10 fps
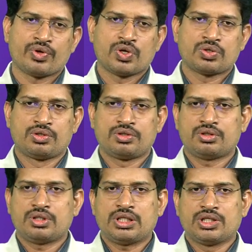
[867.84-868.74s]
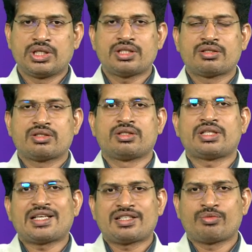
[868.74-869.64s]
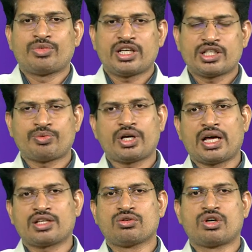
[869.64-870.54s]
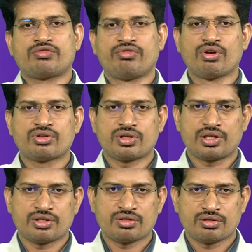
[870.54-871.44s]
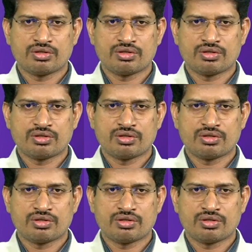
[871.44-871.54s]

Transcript: So, this disaster management has got four stages: